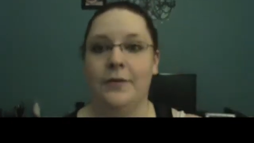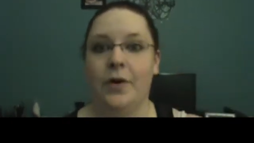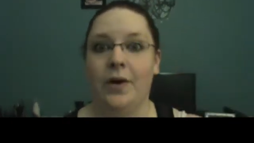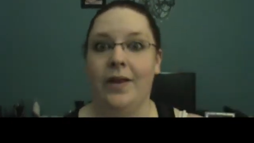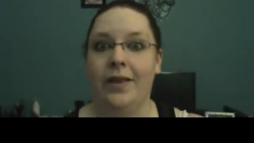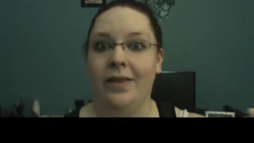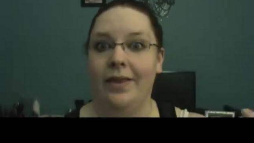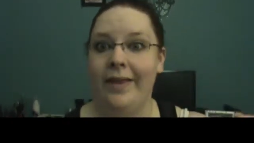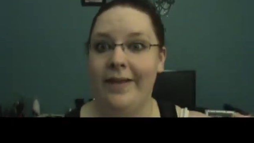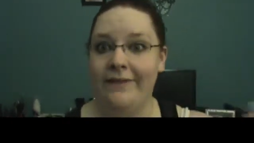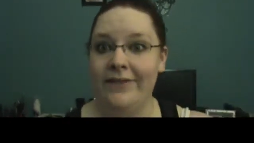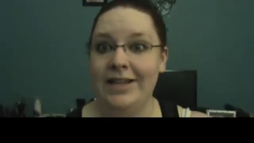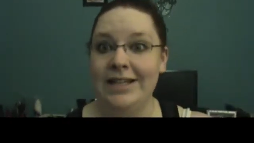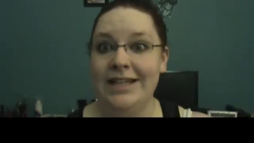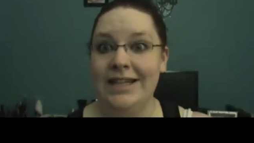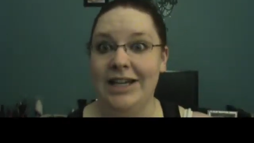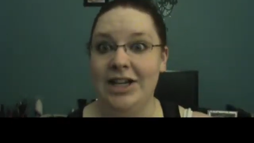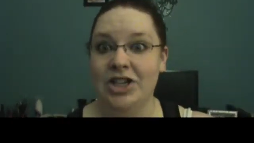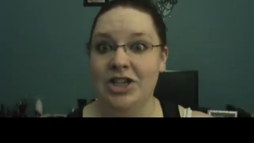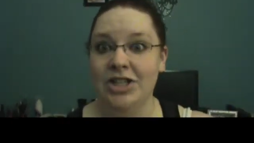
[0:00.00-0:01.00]
for 11
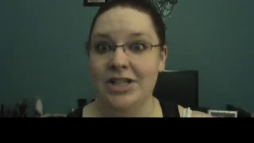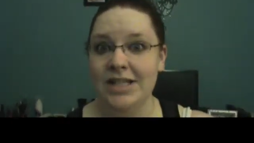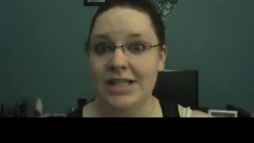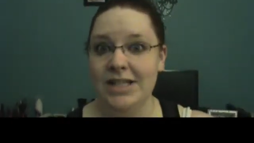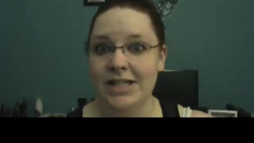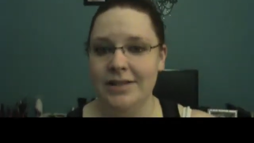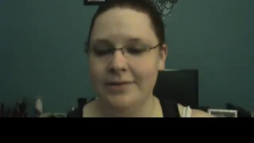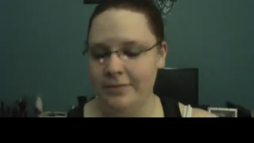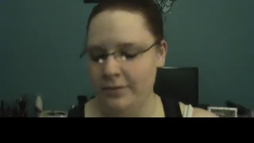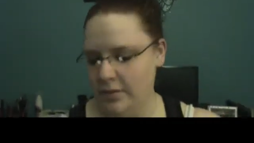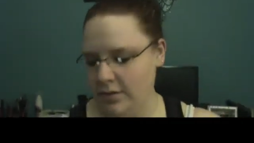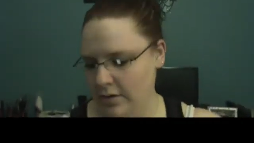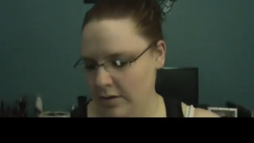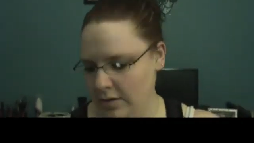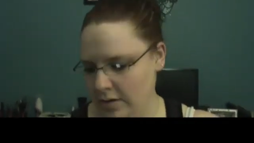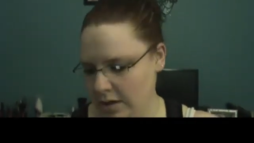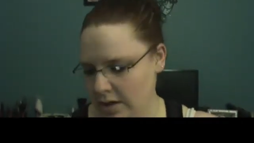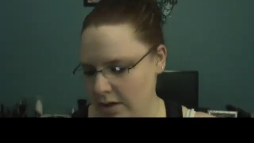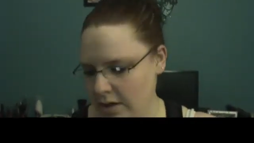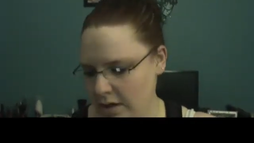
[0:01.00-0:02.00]
years.
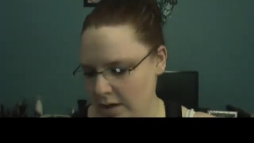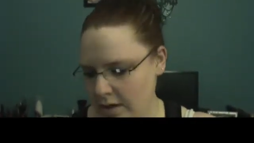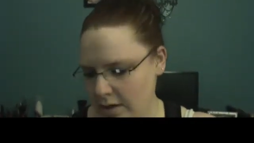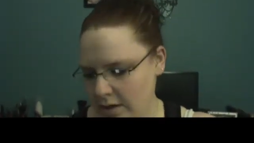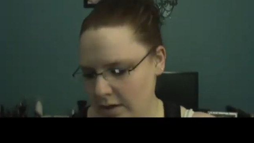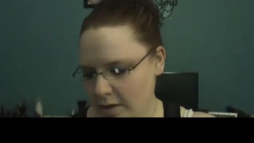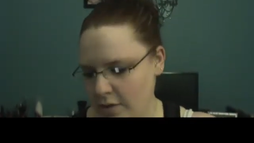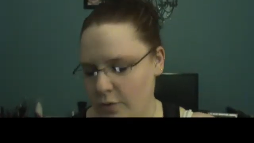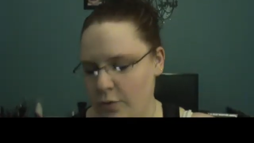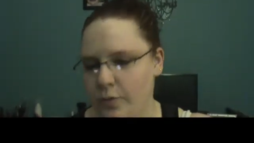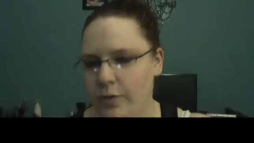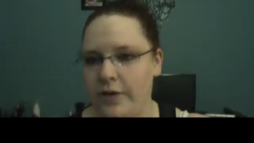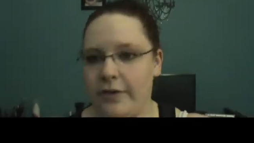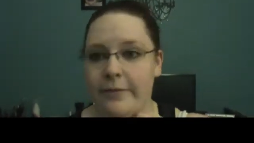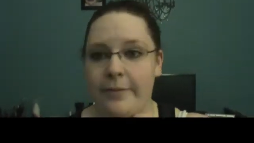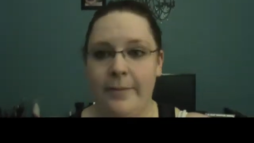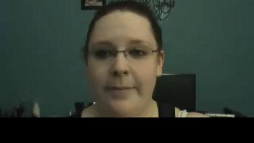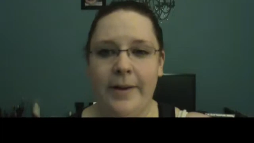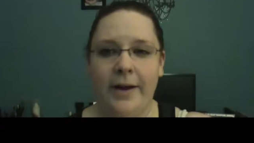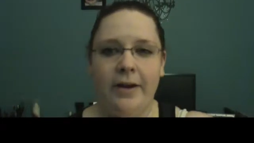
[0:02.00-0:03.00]
We've
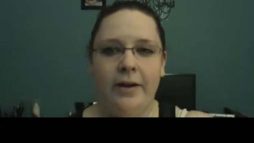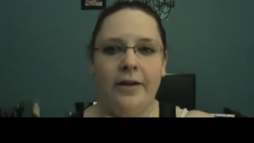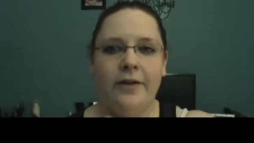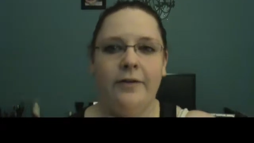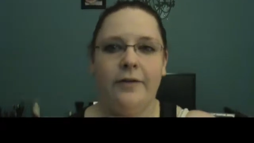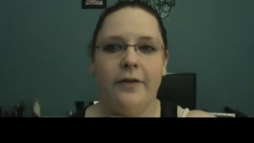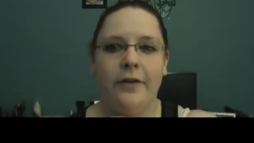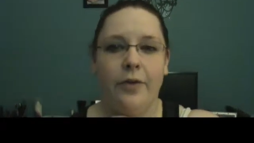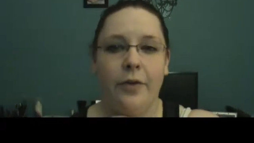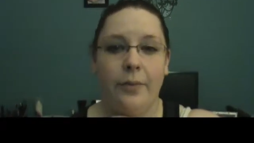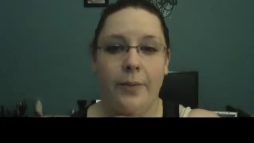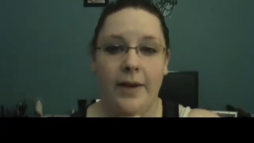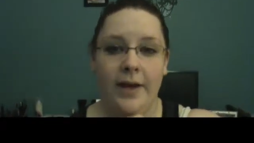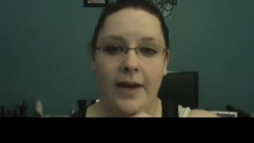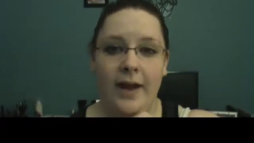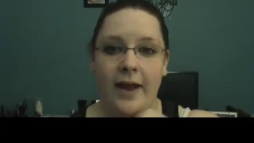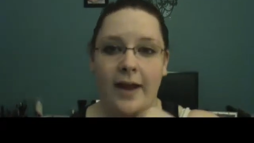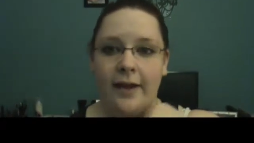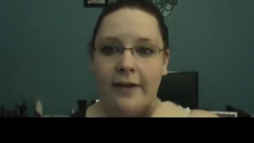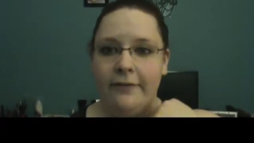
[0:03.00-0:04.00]
been married for three
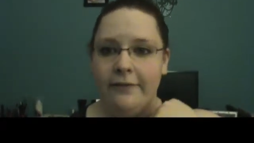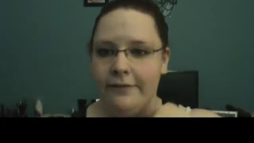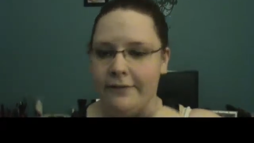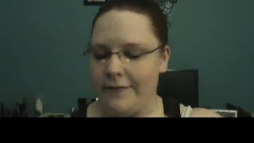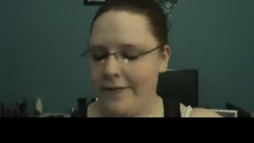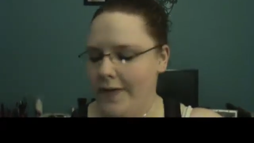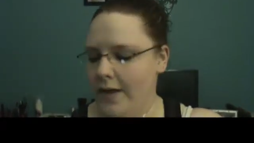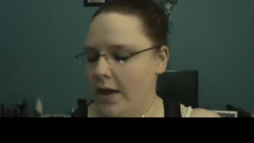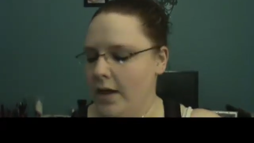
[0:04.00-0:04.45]
and a half.